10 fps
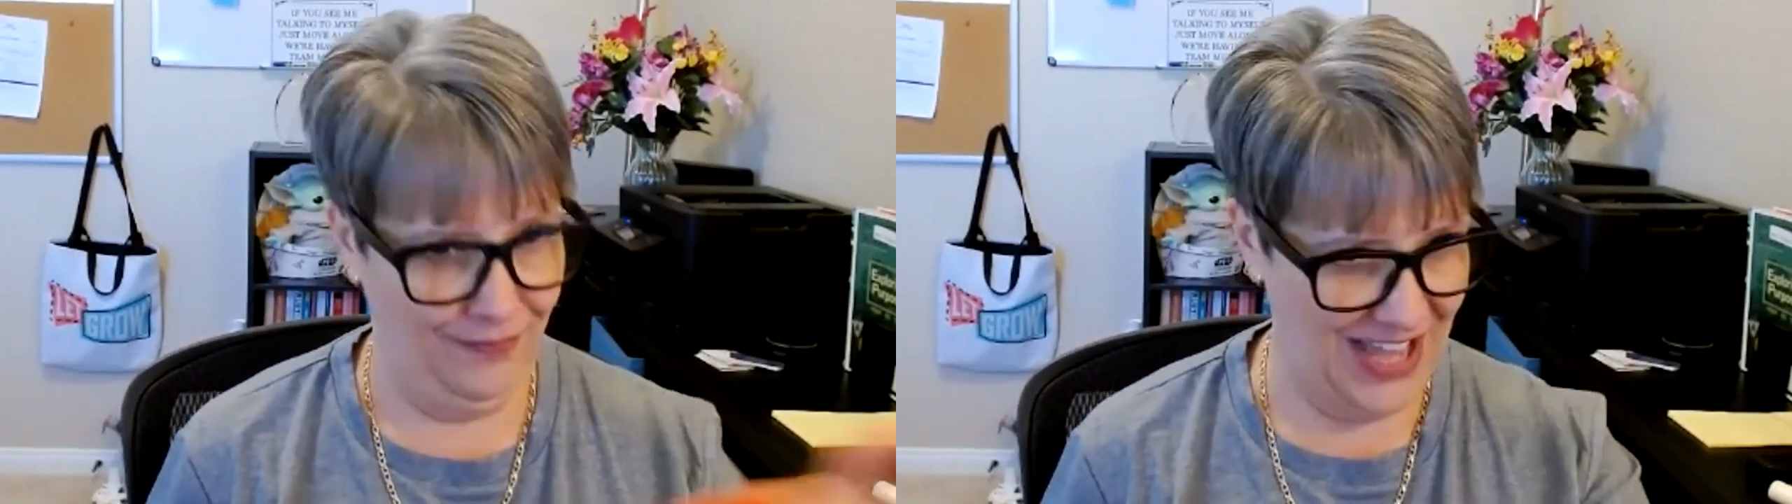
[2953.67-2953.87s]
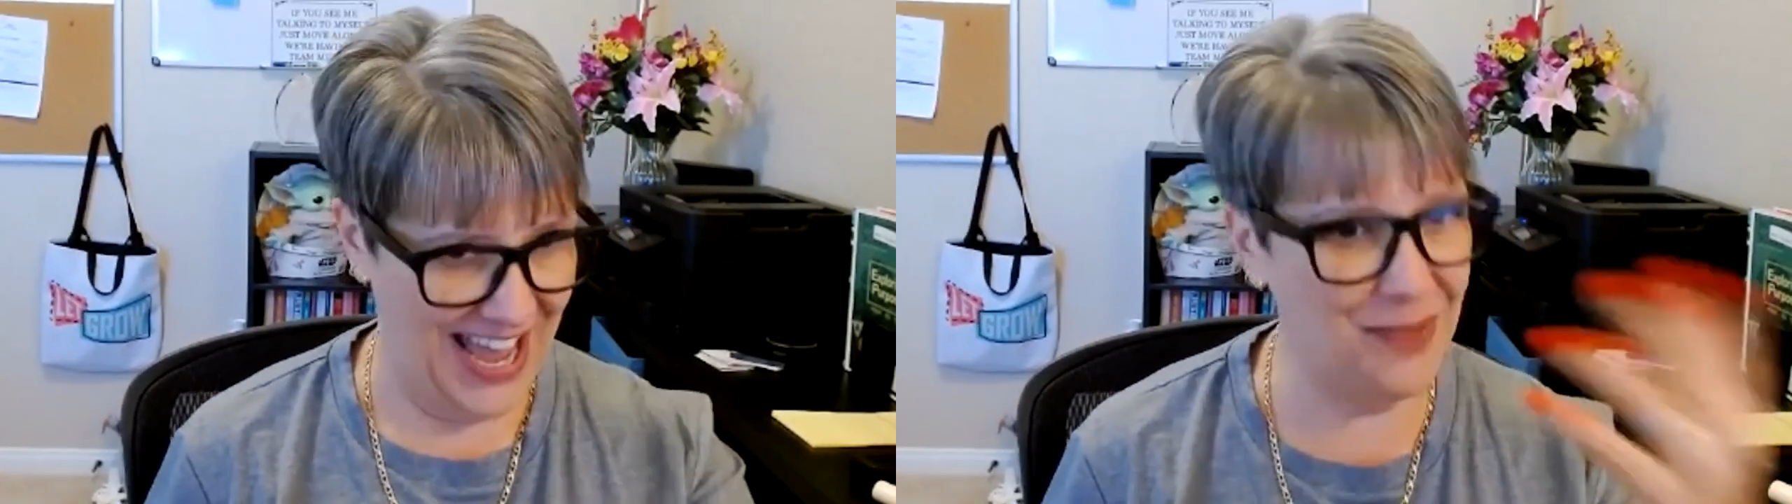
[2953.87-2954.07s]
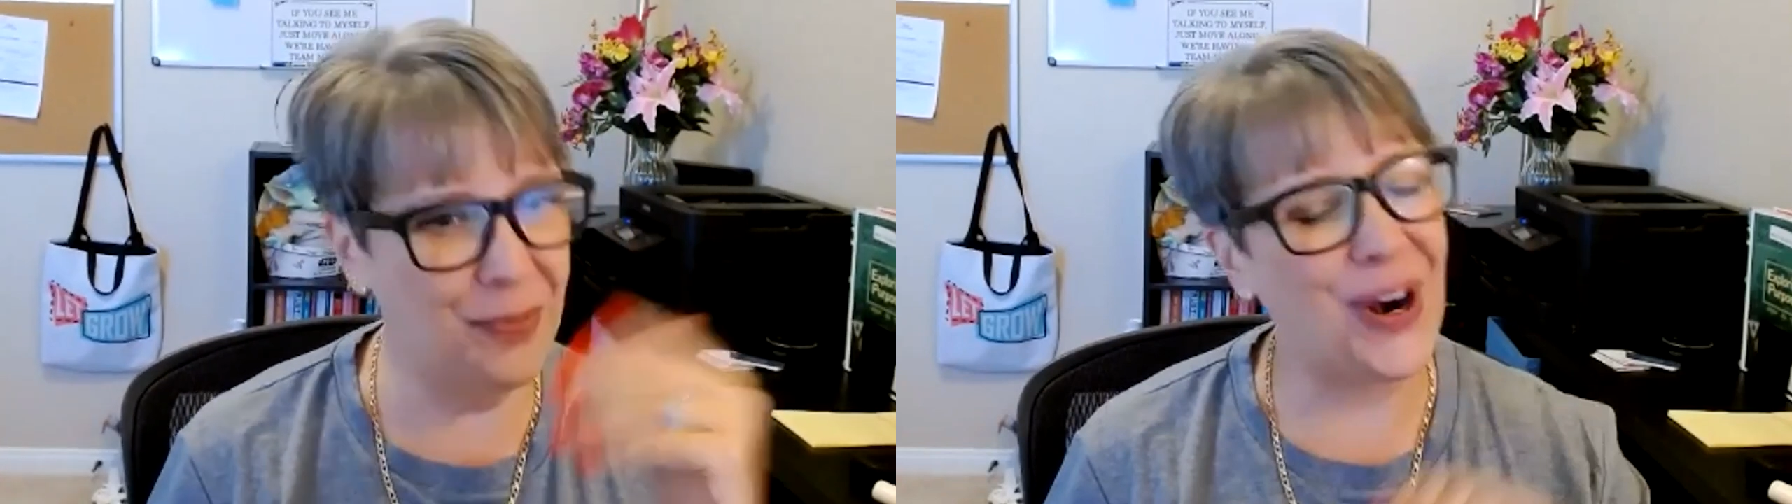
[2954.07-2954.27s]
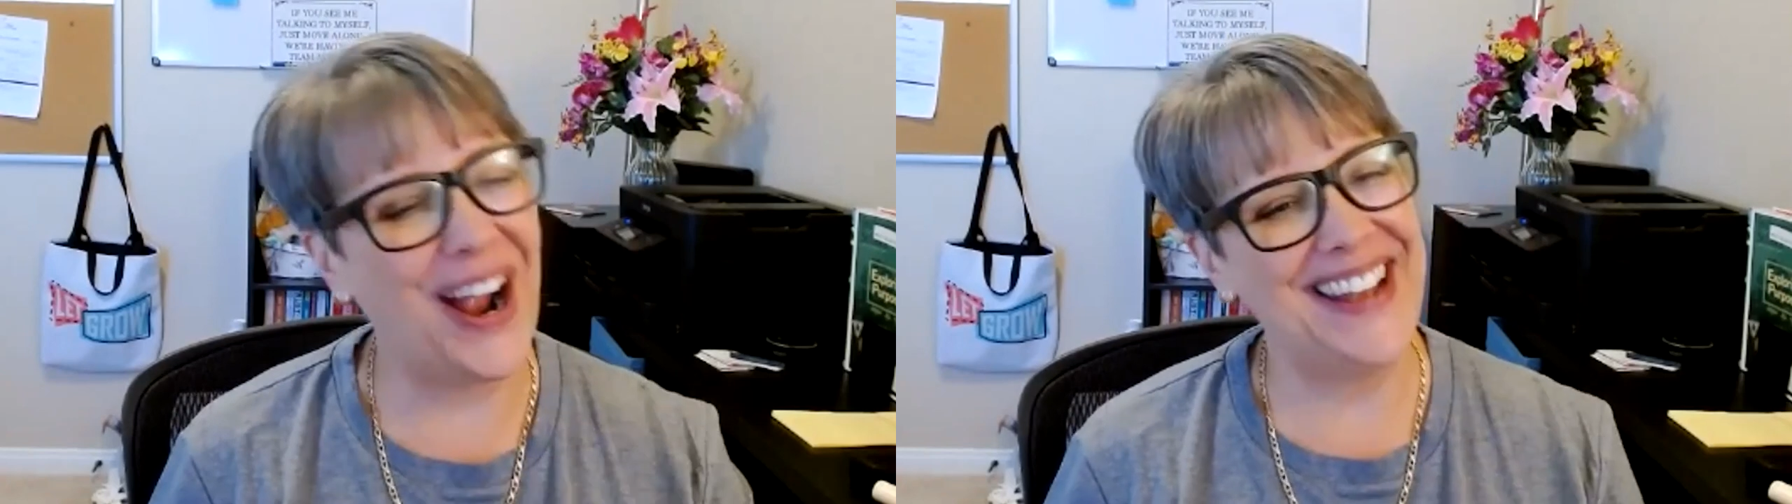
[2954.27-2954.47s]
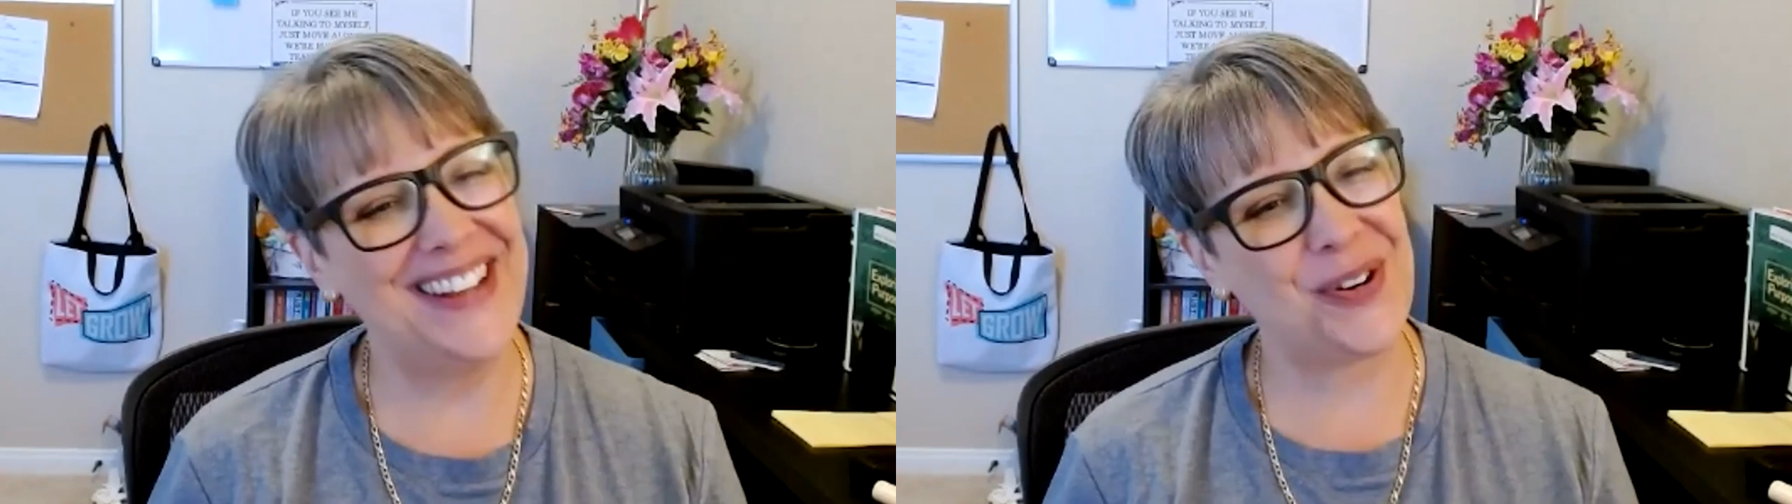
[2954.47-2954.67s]
The Ed
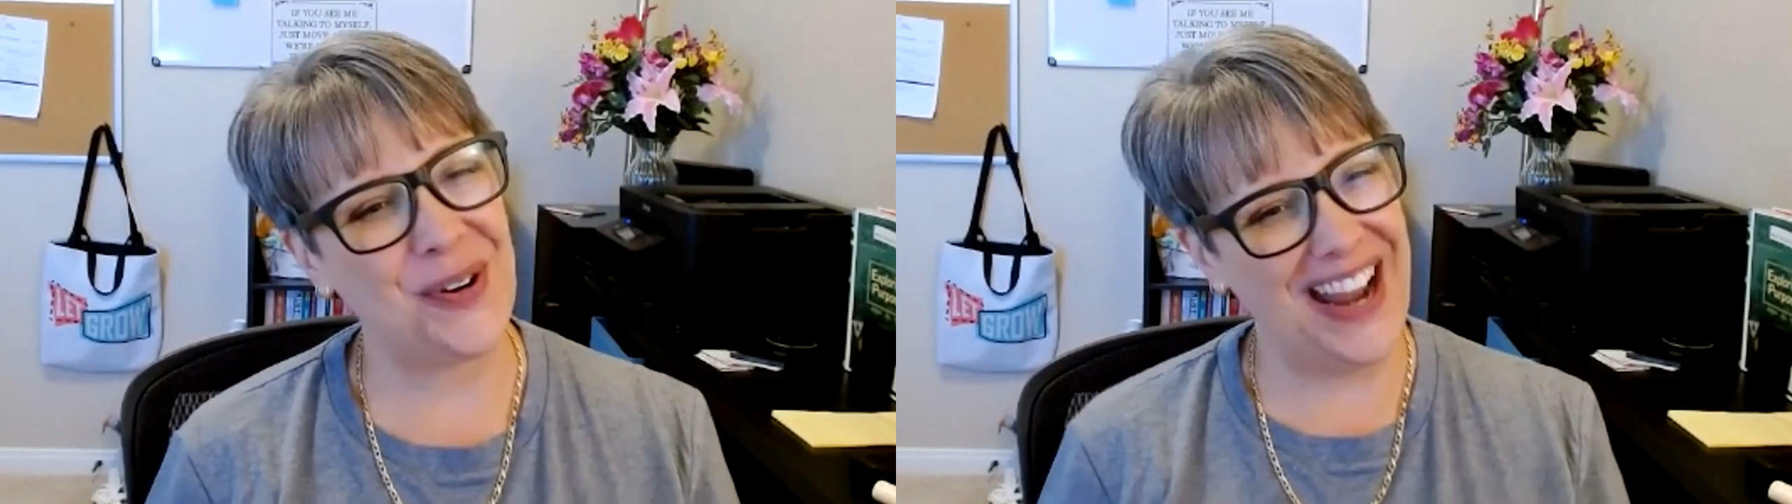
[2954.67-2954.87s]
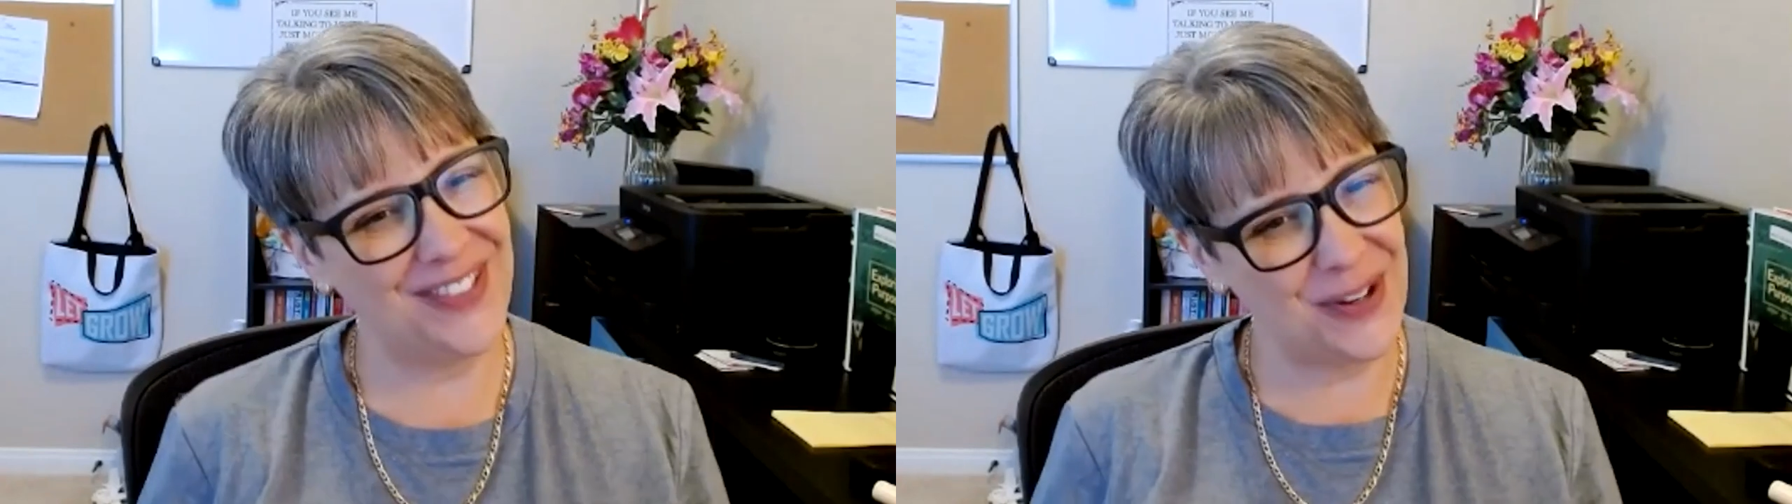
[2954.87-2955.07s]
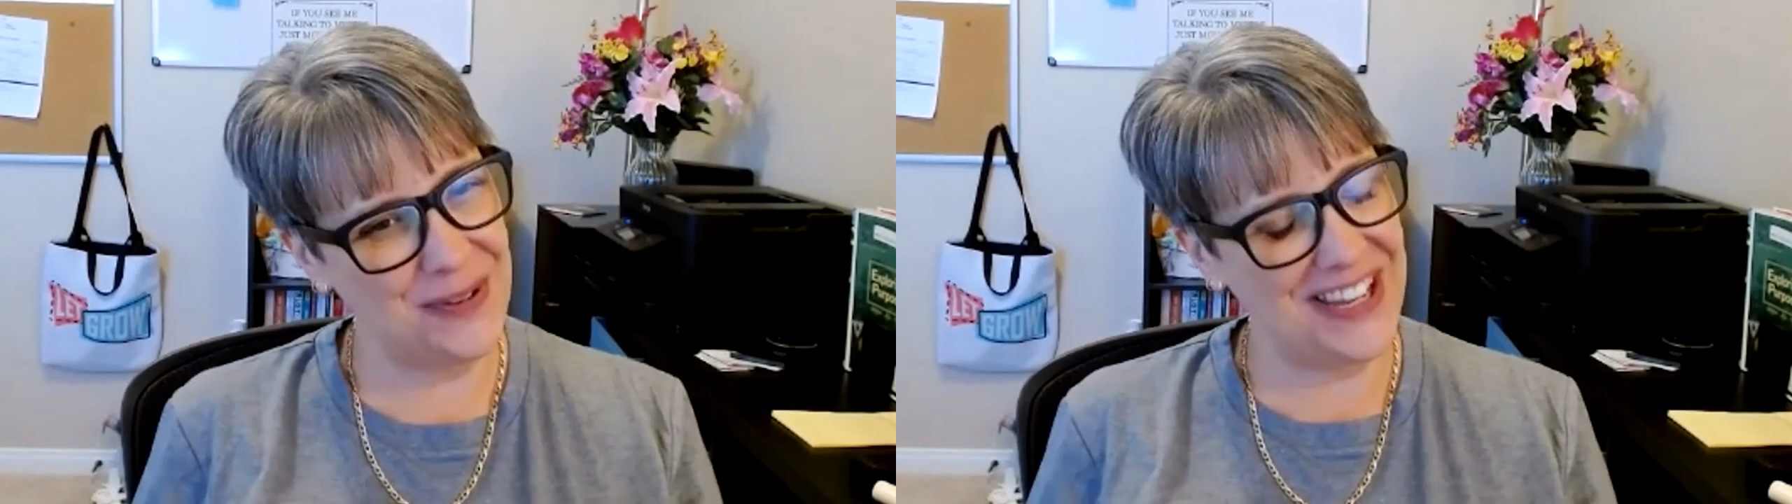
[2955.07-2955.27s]
Prize grant that